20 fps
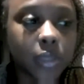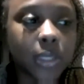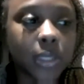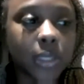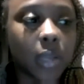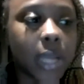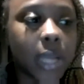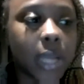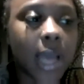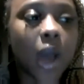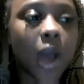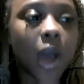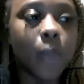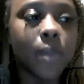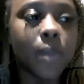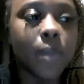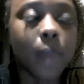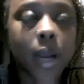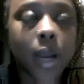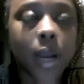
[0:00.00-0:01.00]
So like I'll
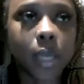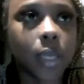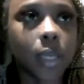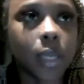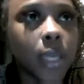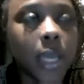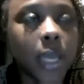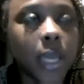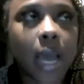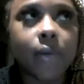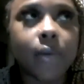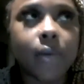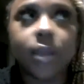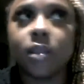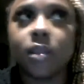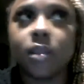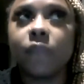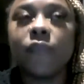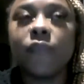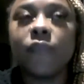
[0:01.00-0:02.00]
be marketing it, I'll
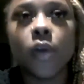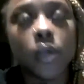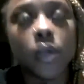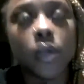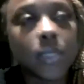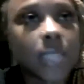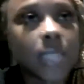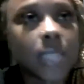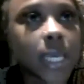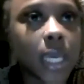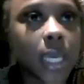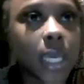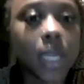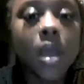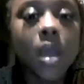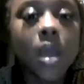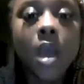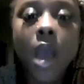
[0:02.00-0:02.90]
get the photos taken,